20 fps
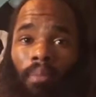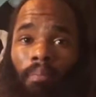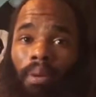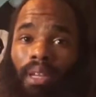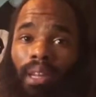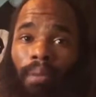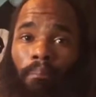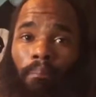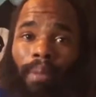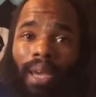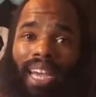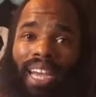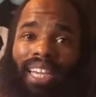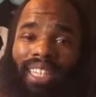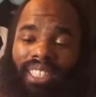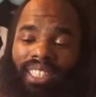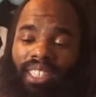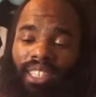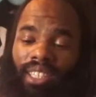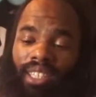But
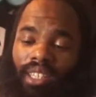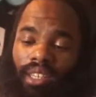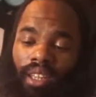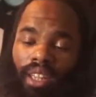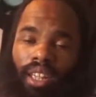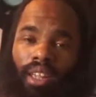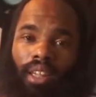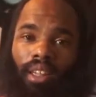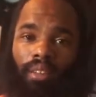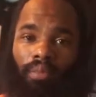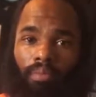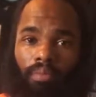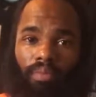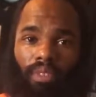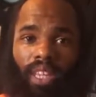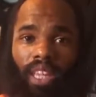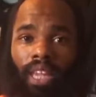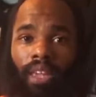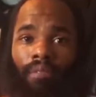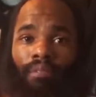imagine
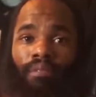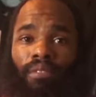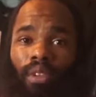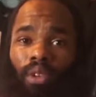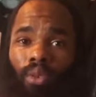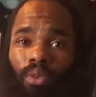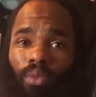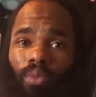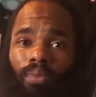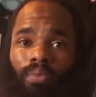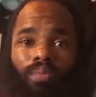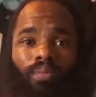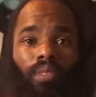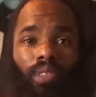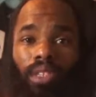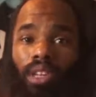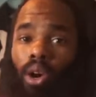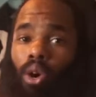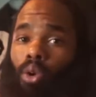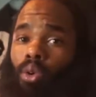if you
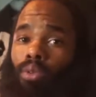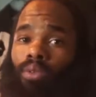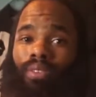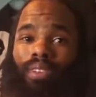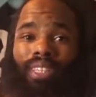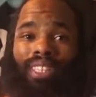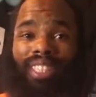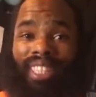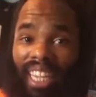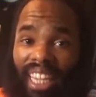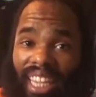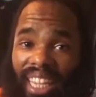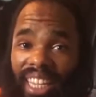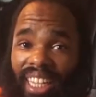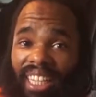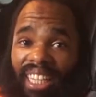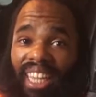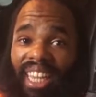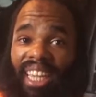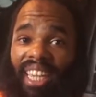load
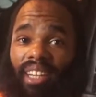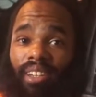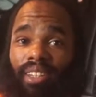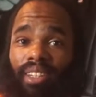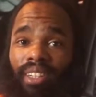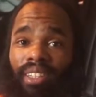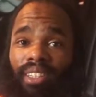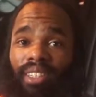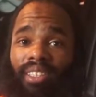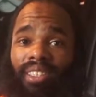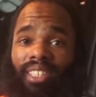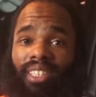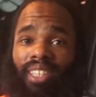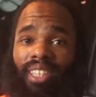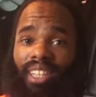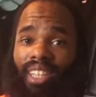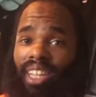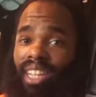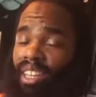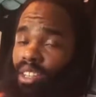10 canned goods
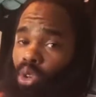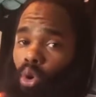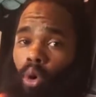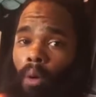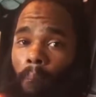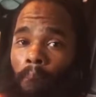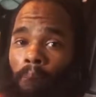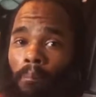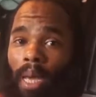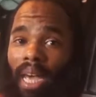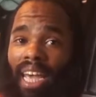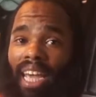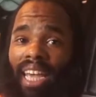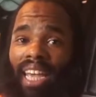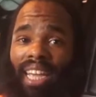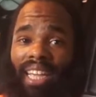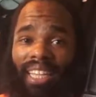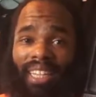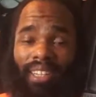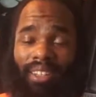into a
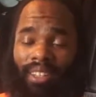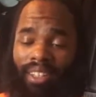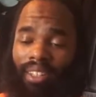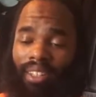bag.